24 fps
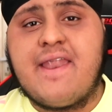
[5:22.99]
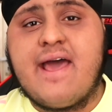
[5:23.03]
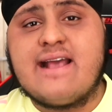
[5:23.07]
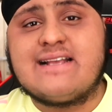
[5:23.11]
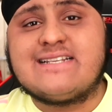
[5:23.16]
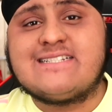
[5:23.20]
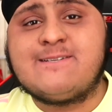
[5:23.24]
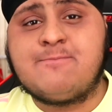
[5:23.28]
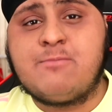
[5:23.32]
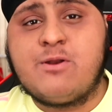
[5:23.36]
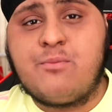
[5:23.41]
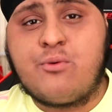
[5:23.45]
that is
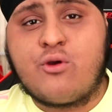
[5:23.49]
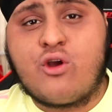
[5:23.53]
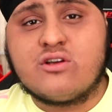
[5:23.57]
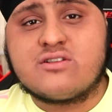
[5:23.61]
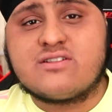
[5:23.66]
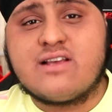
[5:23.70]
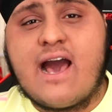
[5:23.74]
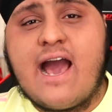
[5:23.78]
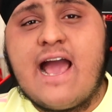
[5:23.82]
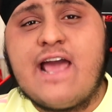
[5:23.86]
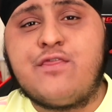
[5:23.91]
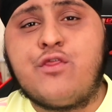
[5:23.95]
simply
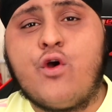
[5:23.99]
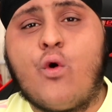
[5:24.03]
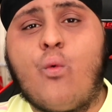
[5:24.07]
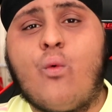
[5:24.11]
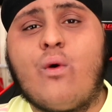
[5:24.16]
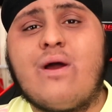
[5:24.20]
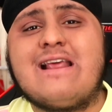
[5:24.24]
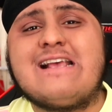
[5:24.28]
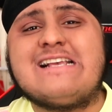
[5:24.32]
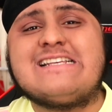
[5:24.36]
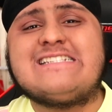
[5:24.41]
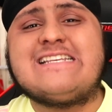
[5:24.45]
because I don't
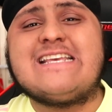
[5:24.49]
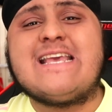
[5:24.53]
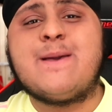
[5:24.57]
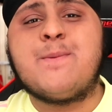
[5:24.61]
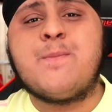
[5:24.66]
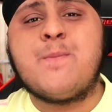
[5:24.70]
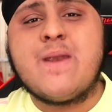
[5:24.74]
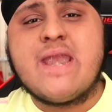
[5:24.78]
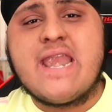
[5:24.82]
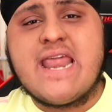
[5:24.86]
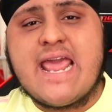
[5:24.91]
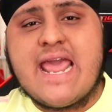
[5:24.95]
want to see
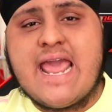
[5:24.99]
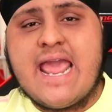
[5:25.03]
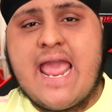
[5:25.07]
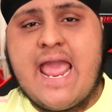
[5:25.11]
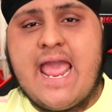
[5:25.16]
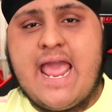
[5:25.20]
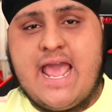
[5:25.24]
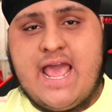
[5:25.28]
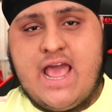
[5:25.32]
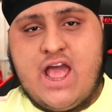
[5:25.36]
him near